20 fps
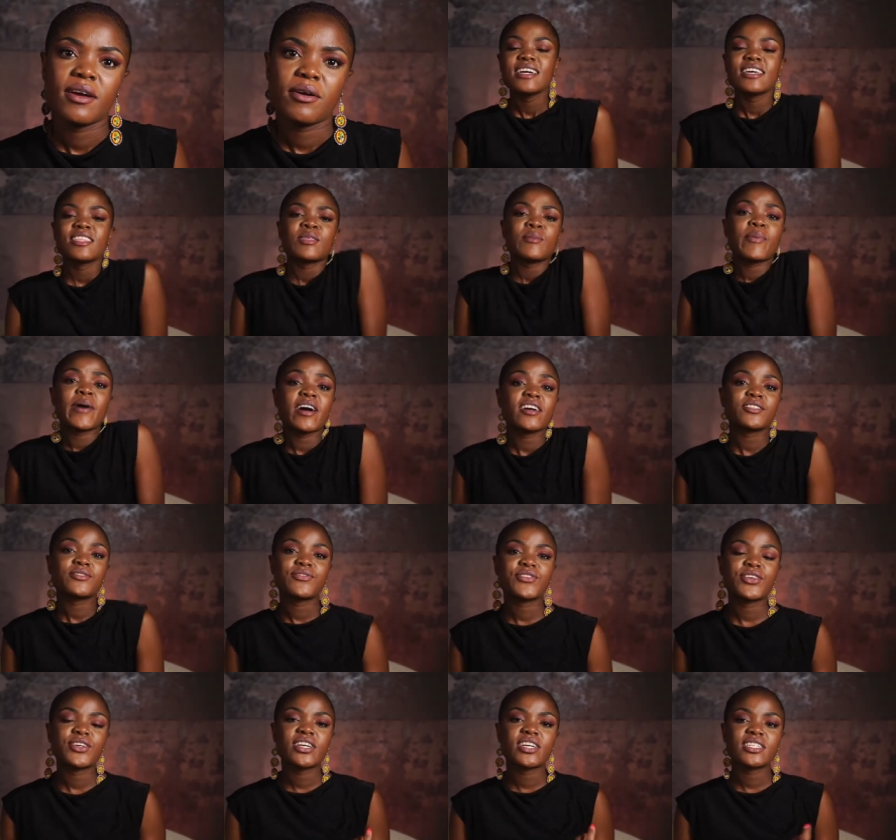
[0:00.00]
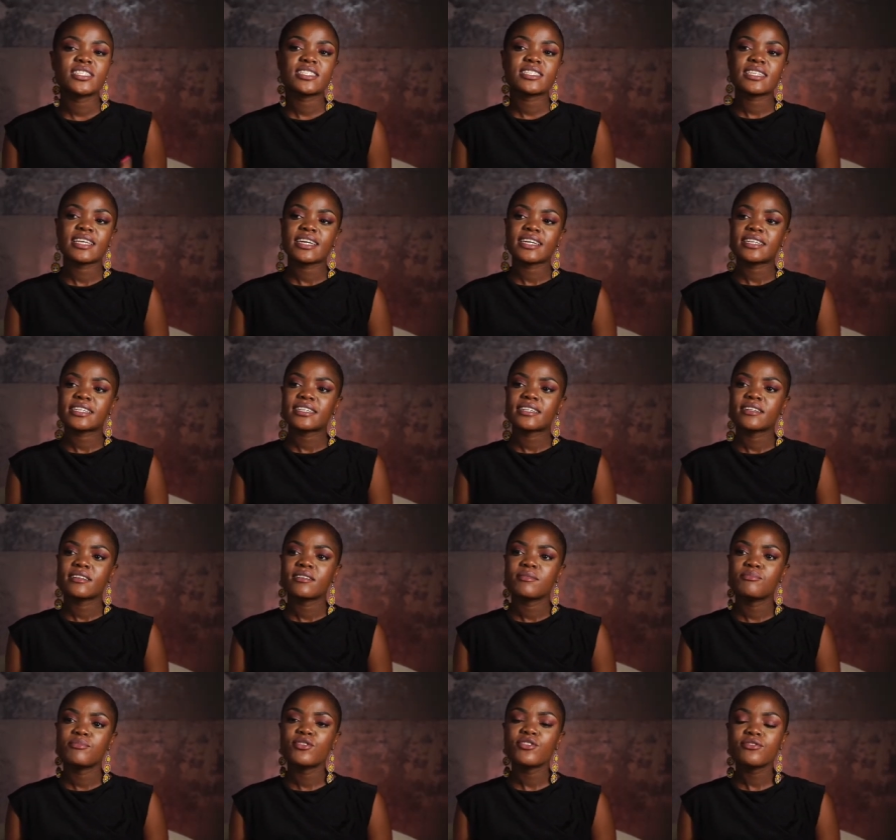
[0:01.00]
In the past few years, like
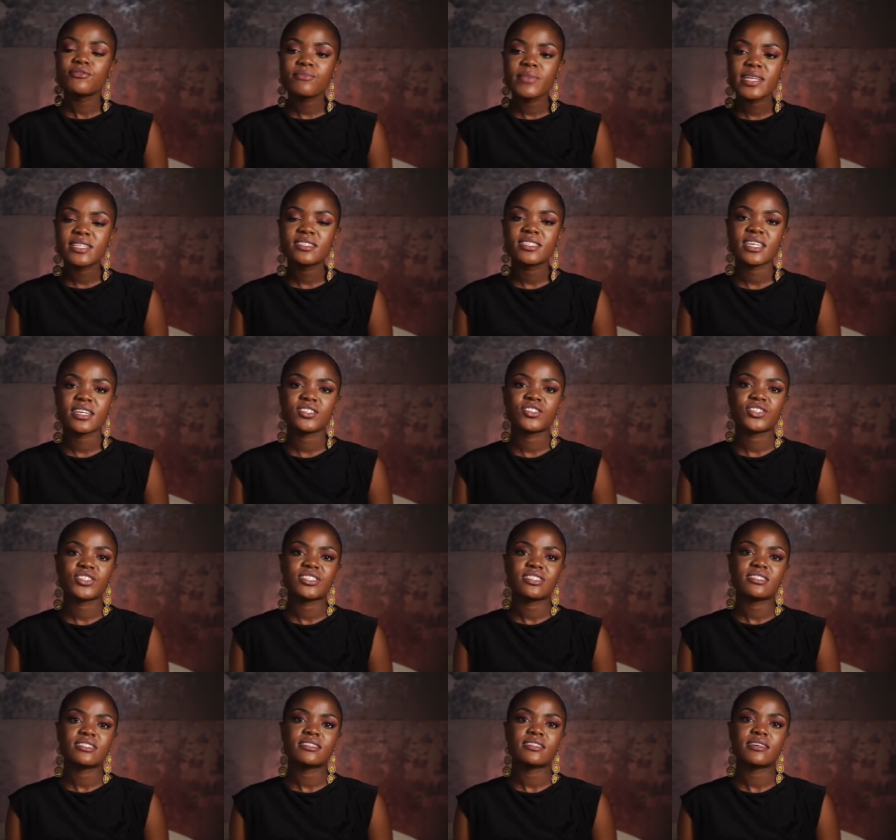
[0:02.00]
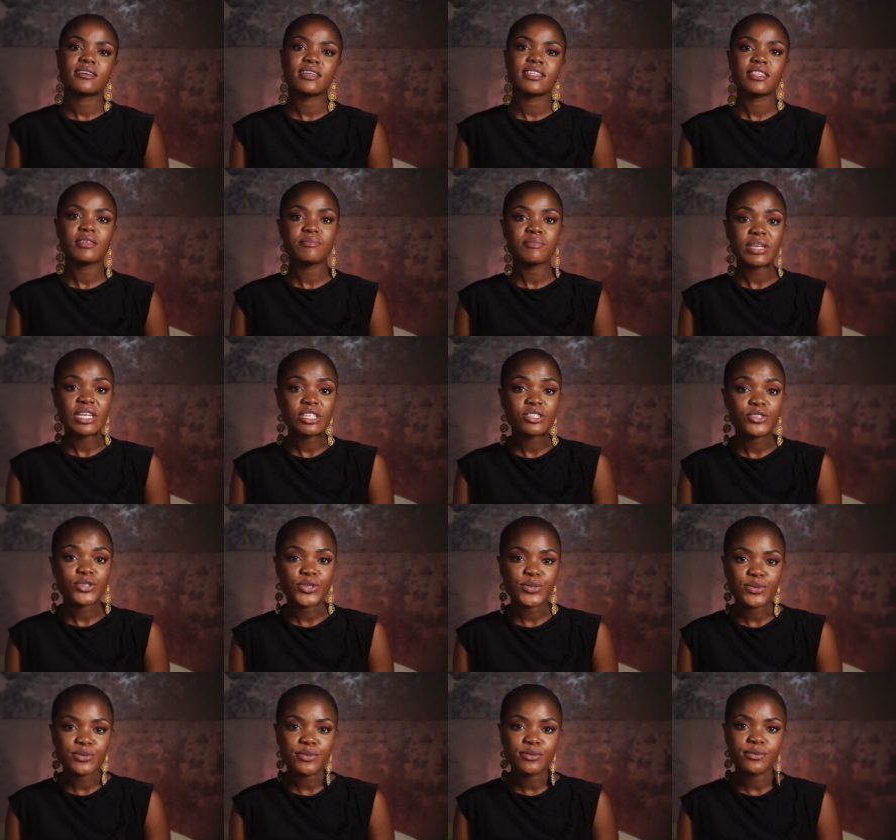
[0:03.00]
movements such as the Me
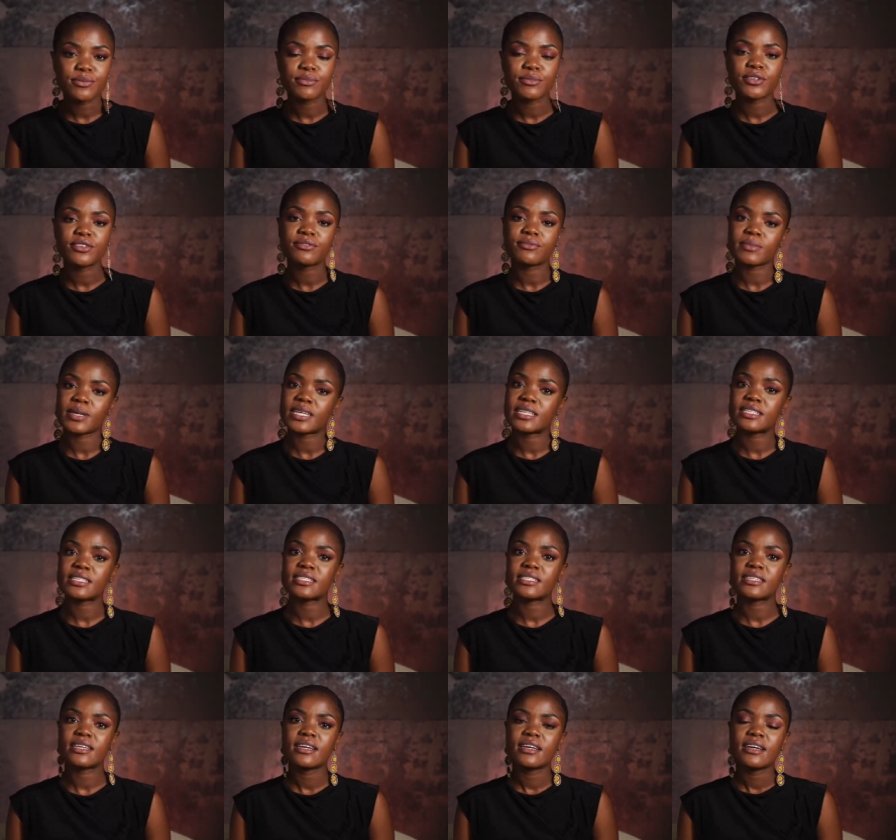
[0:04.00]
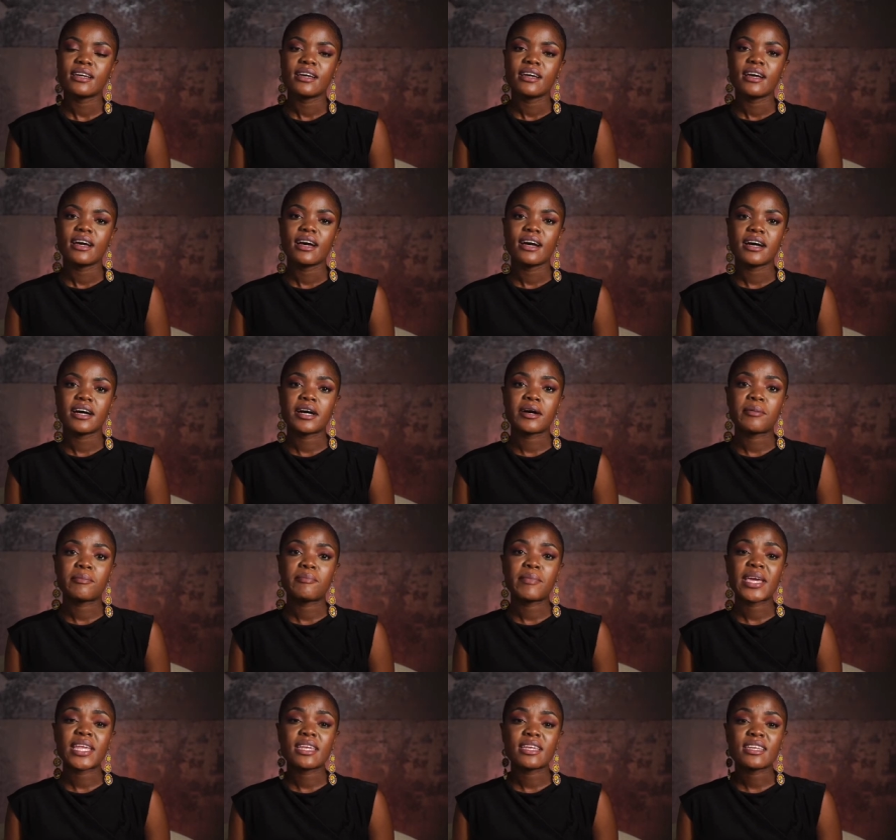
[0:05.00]
Too movement uh,
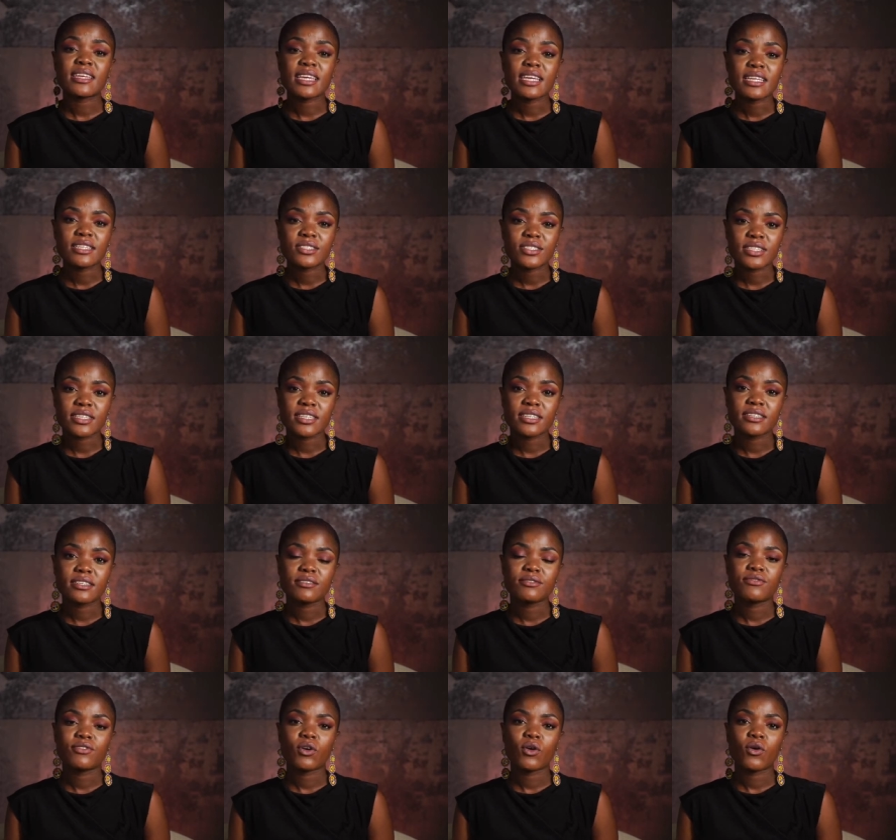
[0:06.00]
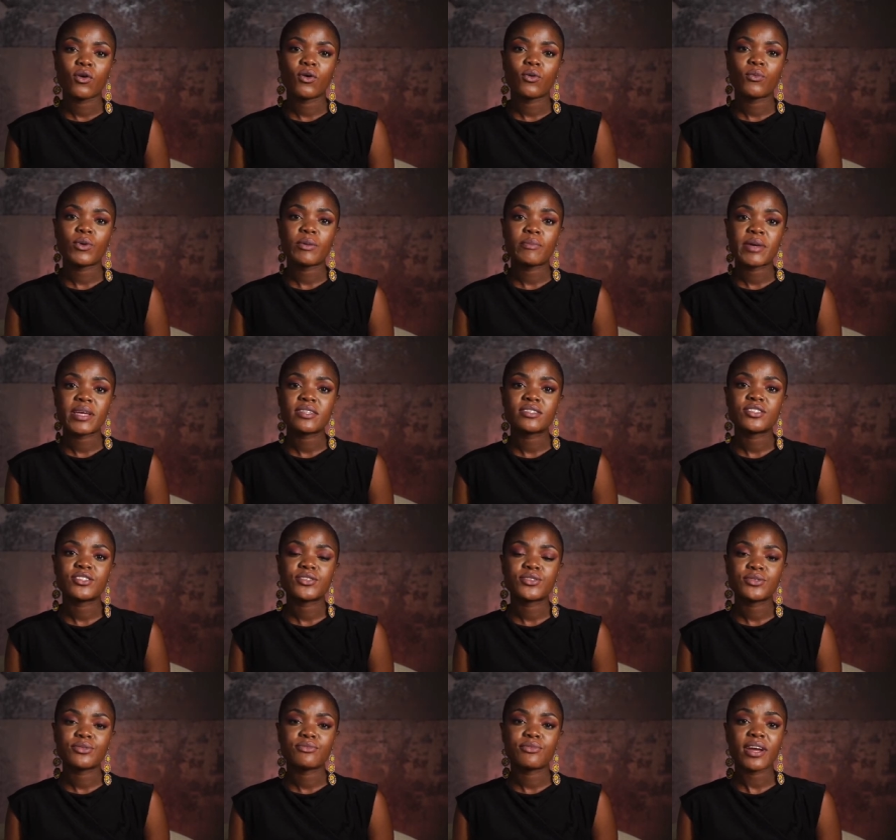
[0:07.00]
made it easier for women
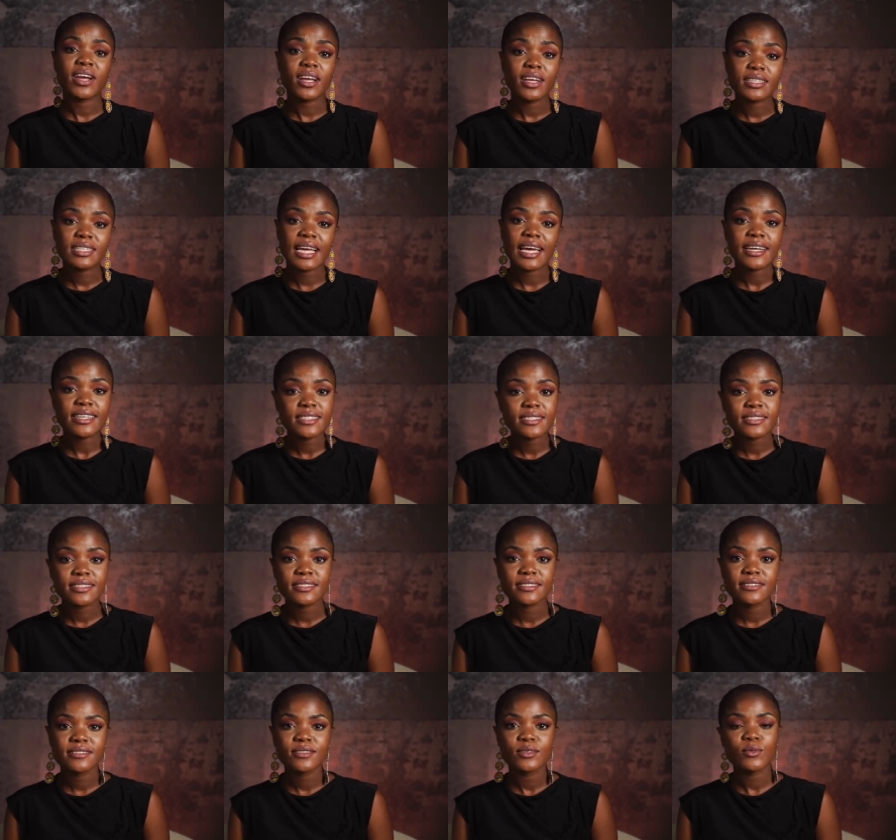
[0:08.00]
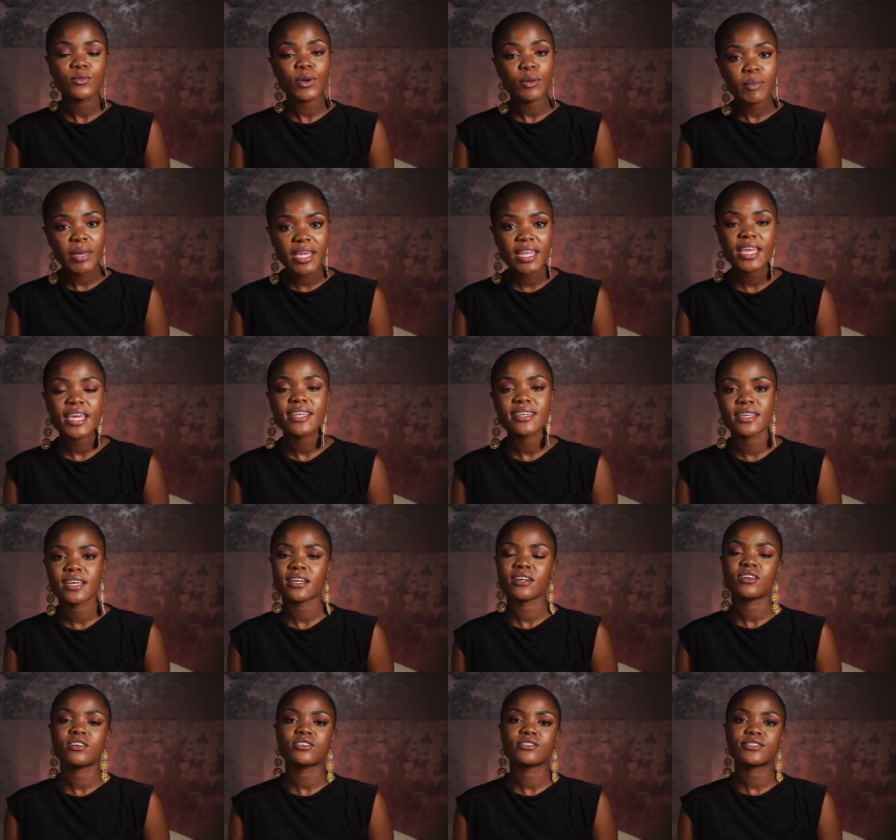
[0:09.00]
to recognize women and young
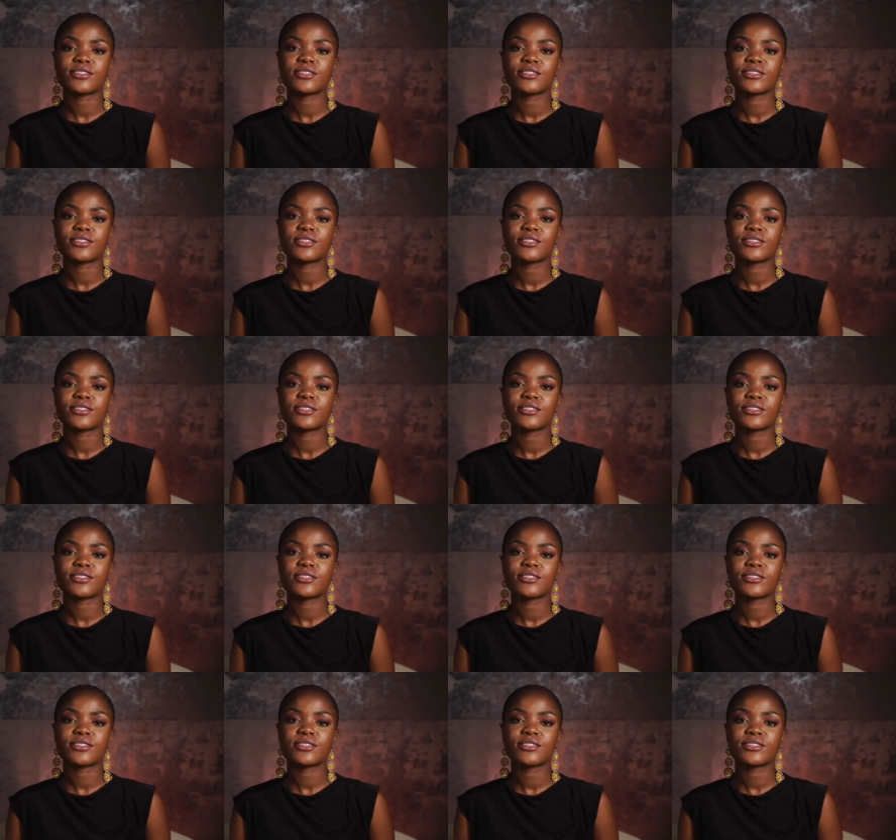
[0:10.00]
girls